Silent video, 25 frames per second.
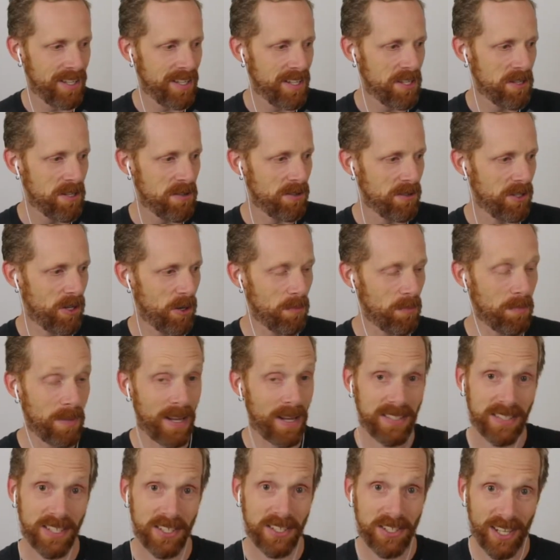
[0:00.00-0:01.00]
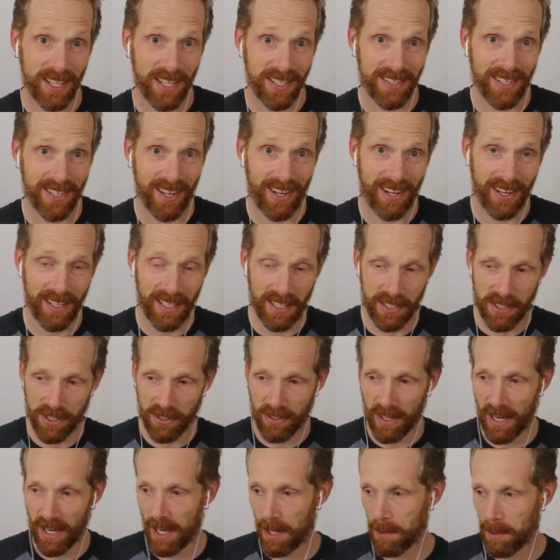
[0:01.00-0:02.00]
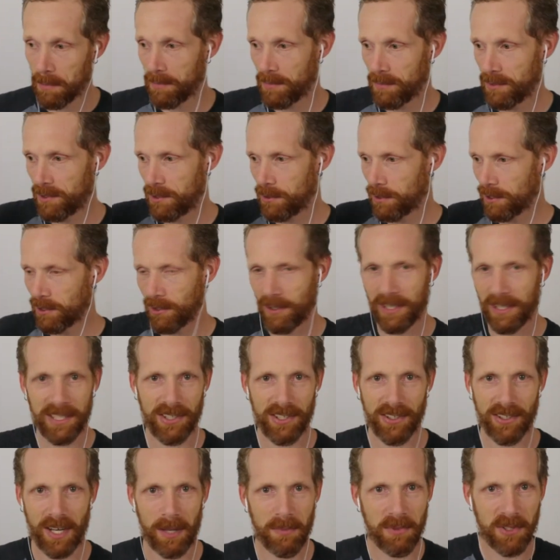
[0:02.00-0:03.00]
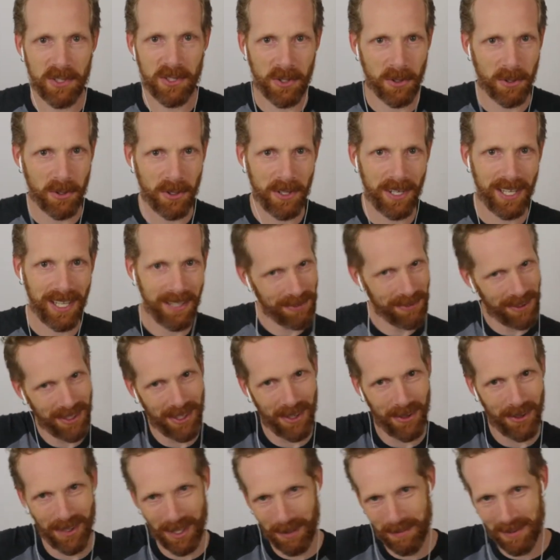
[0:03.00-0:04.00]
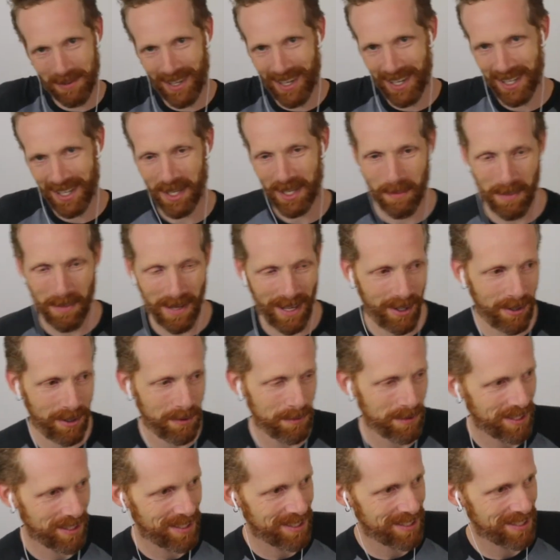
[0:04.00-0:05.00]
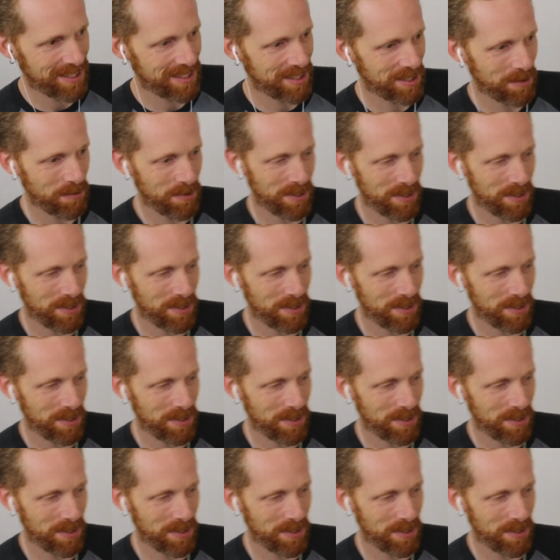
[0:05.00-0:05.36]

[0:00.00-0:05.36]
you know, message us on Instagram, do a little Instagram story if you know what I'm talking about, because if